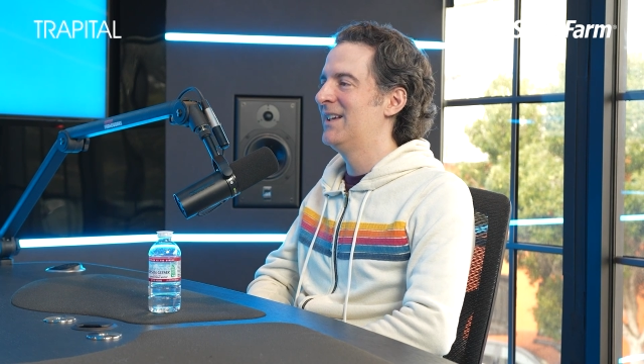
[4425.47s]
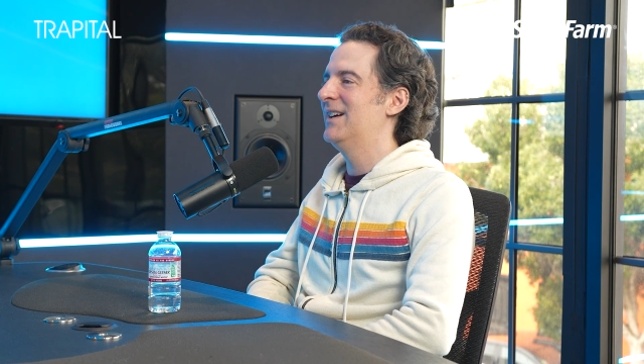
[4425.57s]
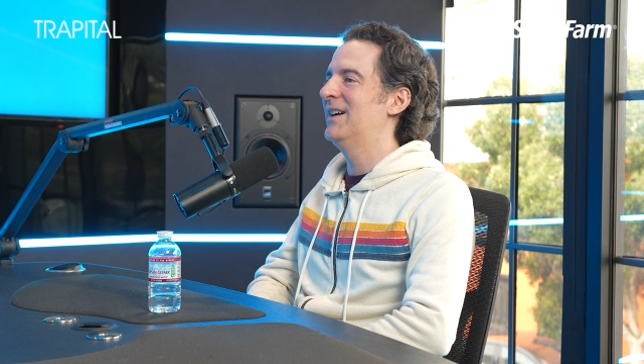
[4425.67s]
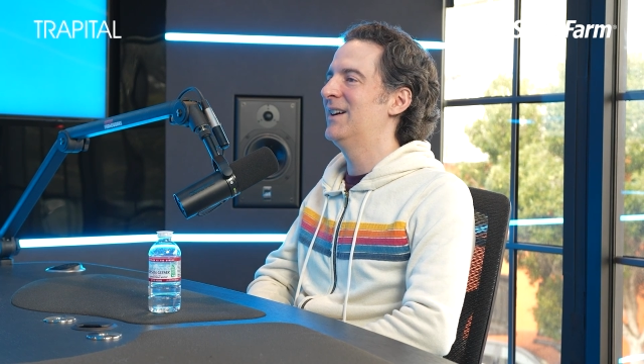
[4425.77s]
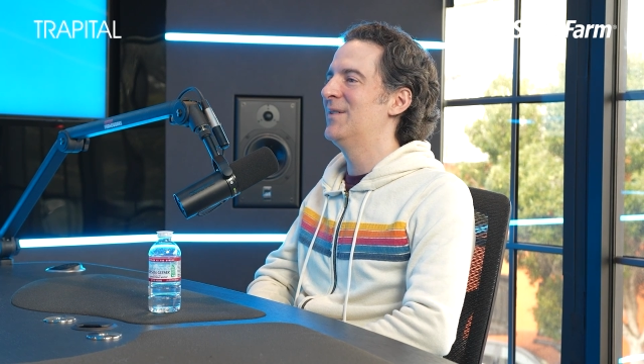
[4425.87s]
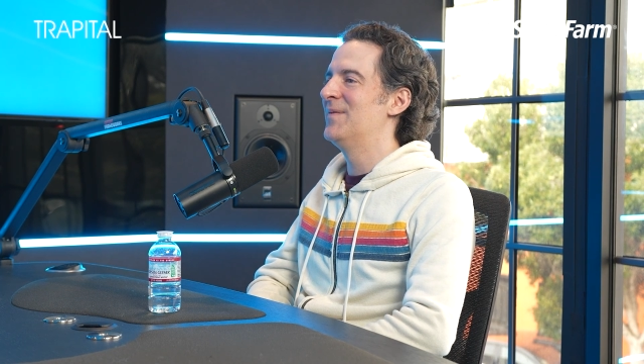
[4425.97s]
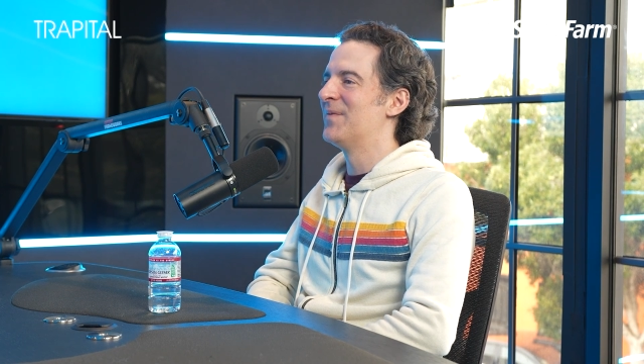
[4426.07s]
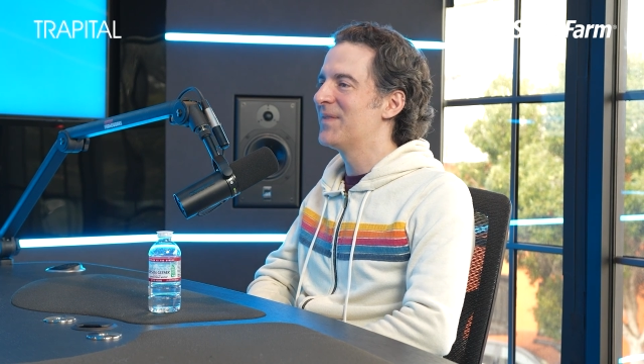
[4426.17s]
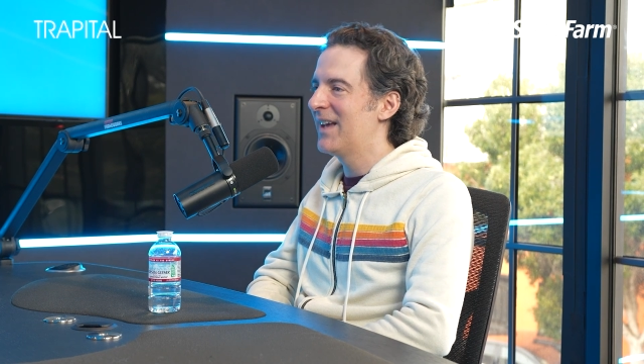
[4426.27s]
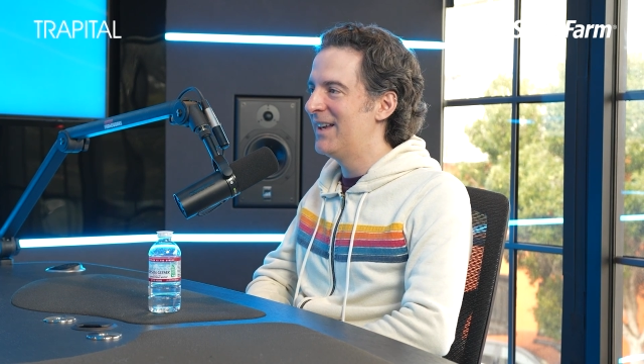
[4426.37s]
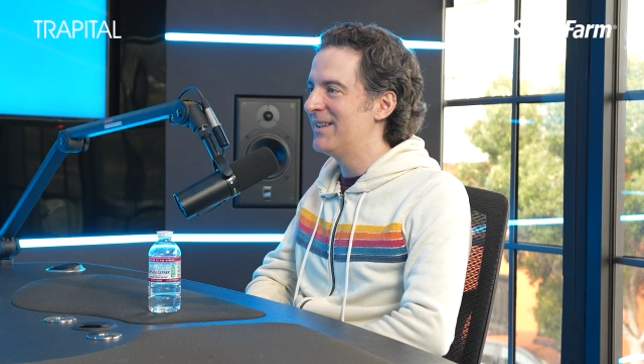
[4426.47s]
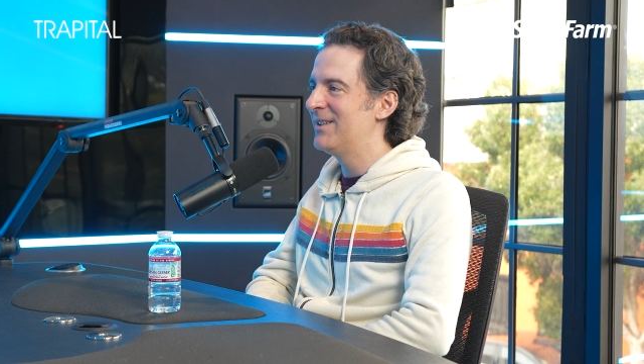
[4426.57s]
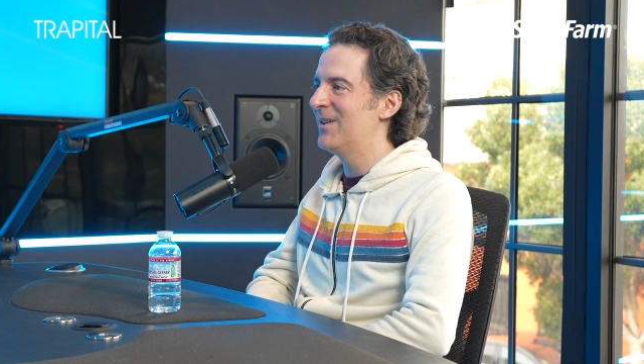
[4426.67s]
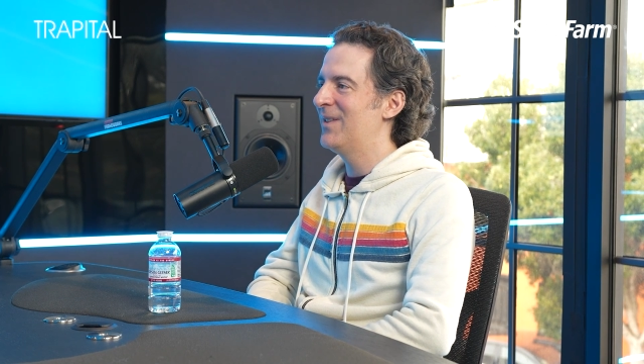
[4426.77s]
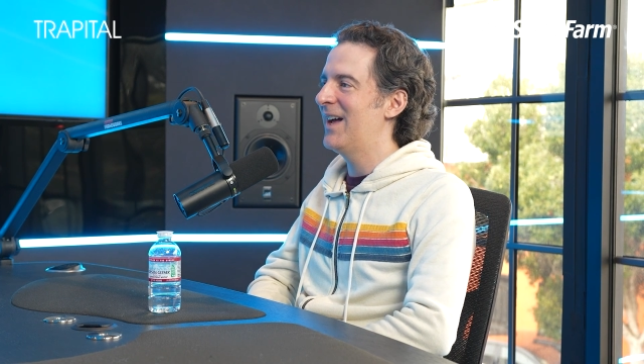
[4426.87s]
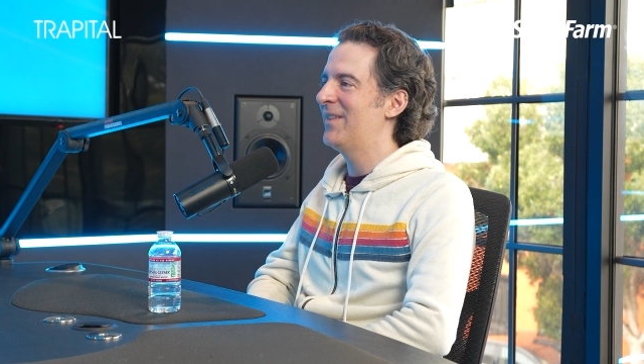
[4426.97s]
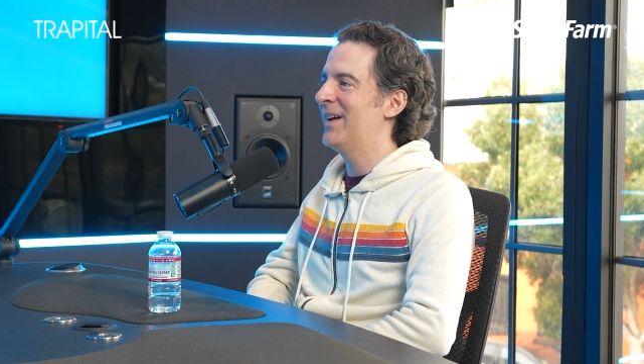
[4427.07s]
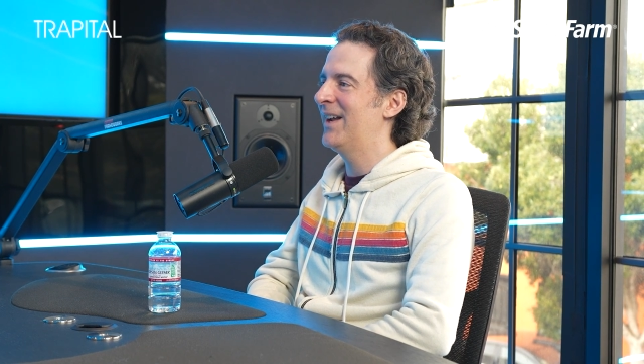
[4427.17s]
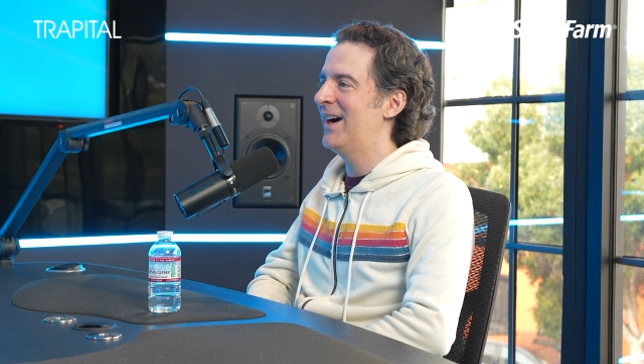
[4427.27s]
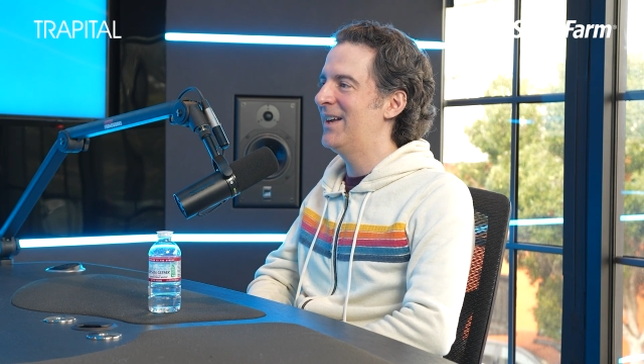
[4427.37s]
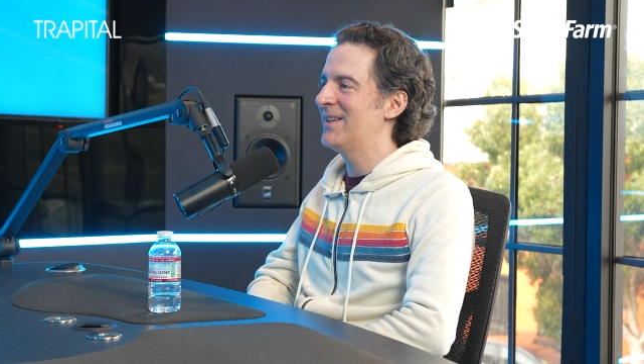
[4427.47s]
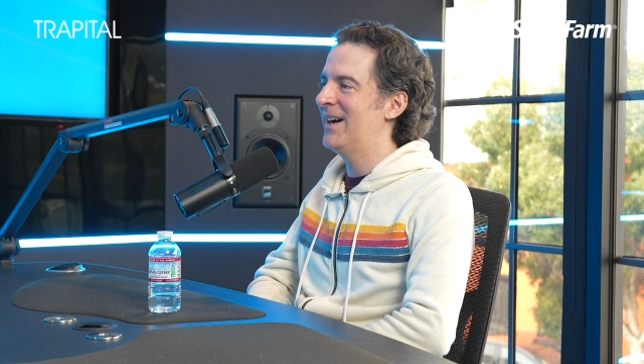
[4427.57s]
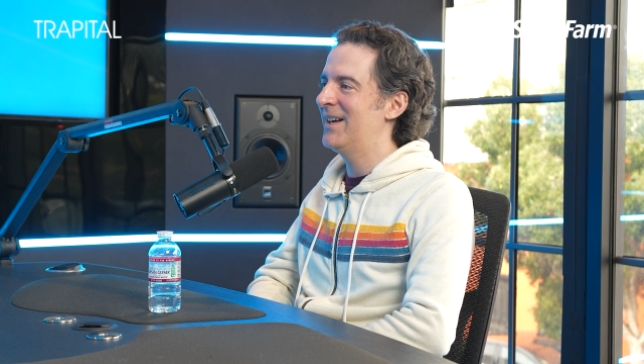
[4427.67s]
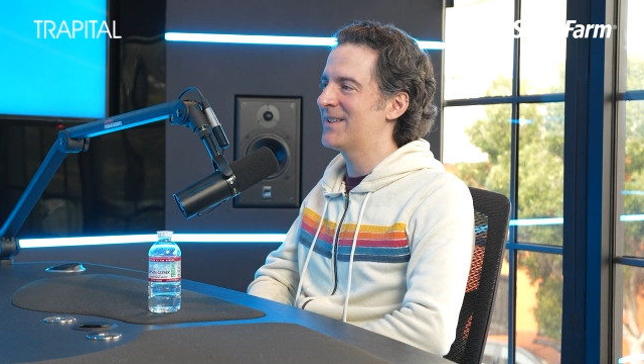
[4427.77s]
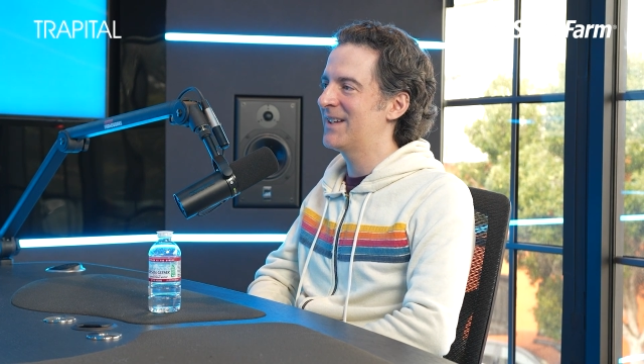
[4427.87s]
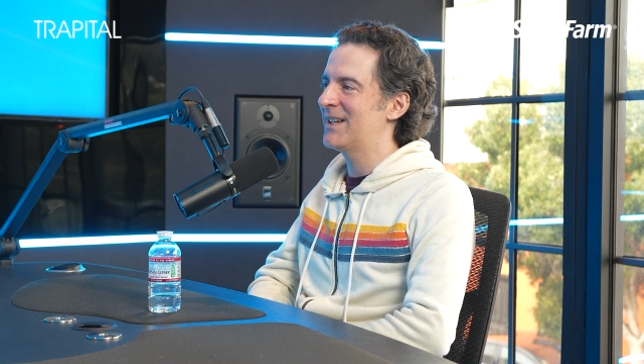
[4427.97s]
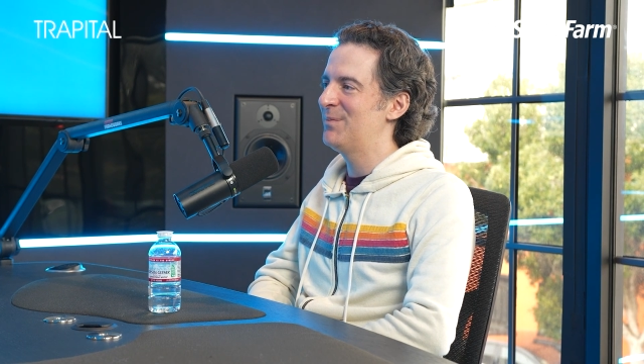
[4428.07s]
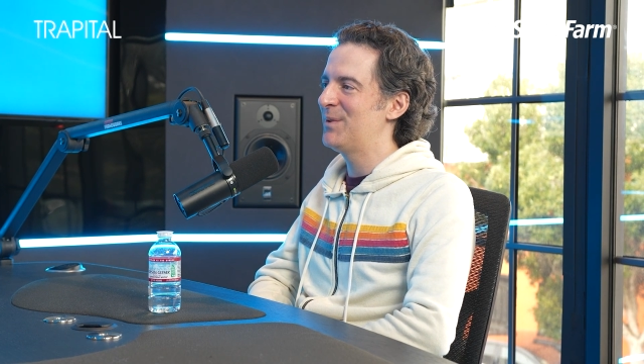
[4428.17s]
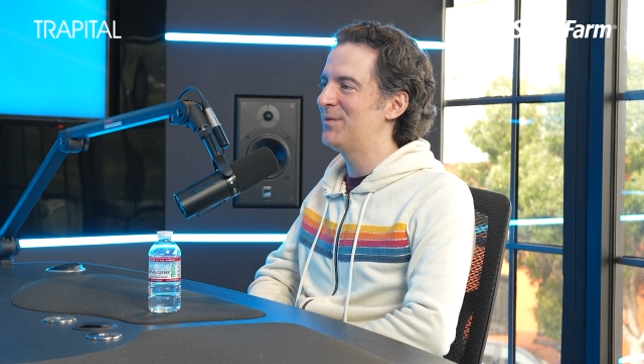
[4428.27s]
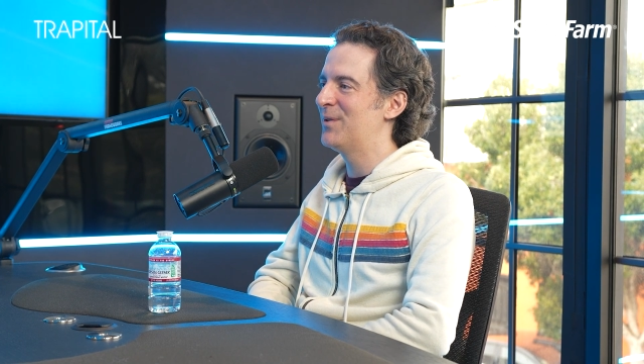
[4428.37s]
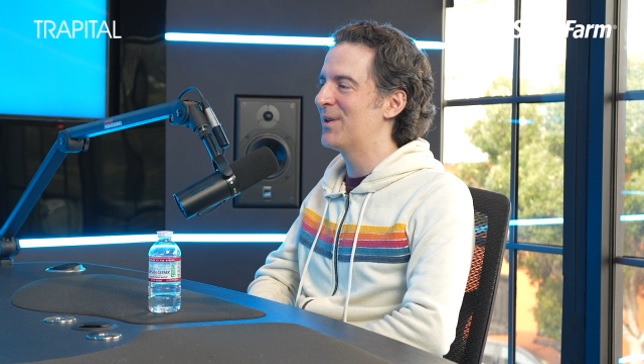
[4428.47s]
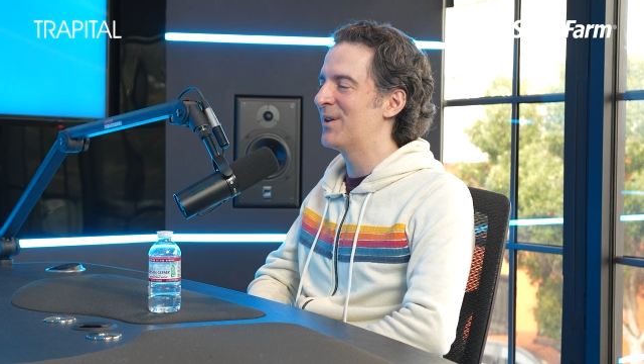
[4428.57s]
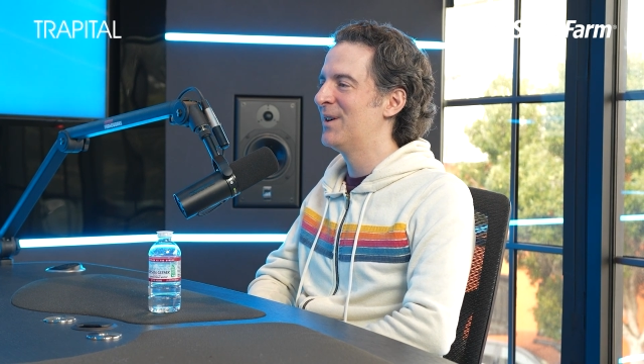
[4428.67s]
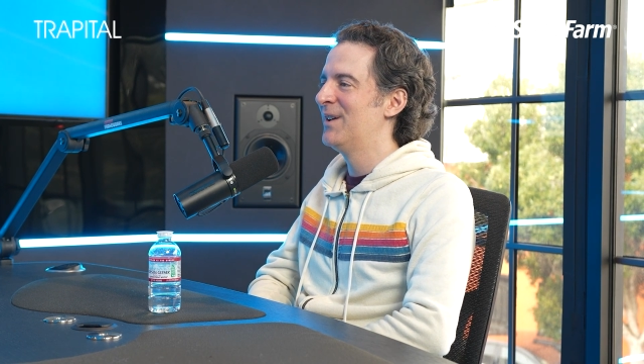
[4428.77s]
And that hot second before